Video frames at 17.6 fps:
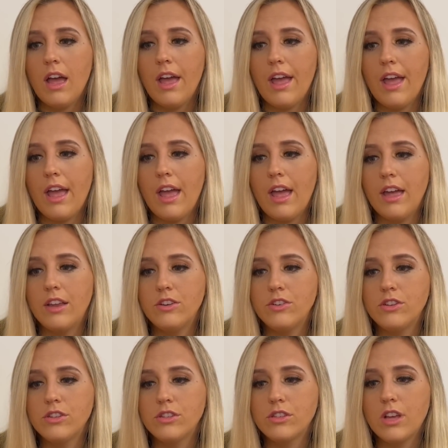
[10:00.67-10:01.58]

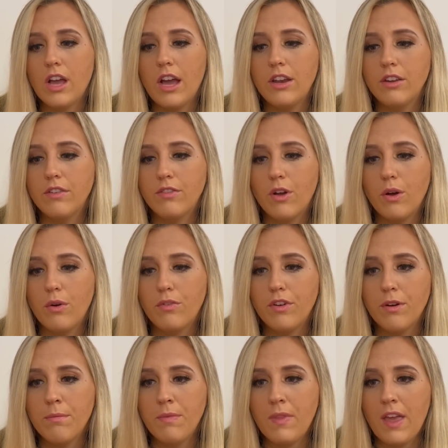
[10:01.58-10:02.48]
and just kind of go
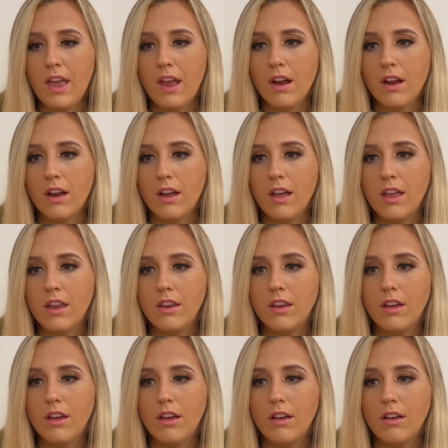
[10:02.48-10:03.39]
from there.
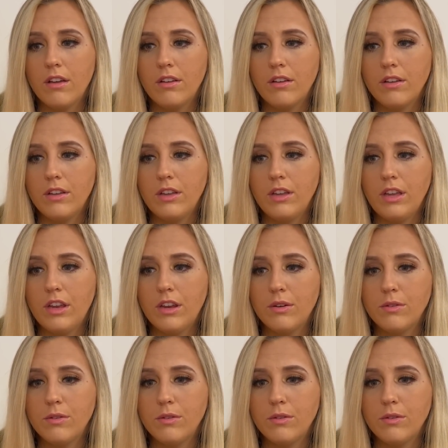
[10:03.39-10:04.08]
And you know,